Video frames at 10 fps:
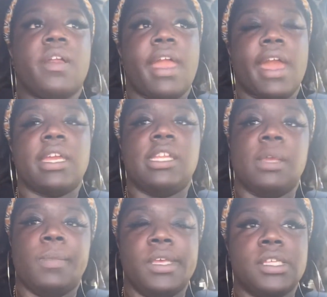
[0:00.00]

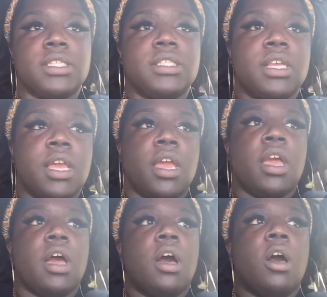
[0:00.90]
academics,
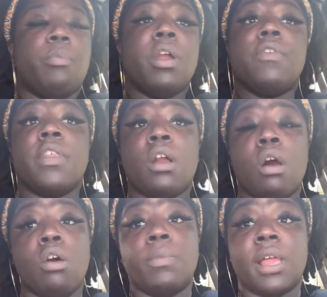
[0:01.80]
pray for their
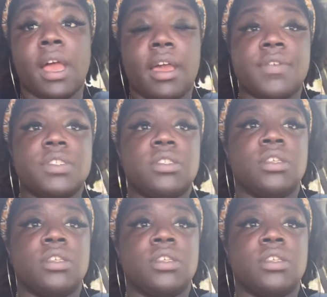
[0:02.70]
home lives.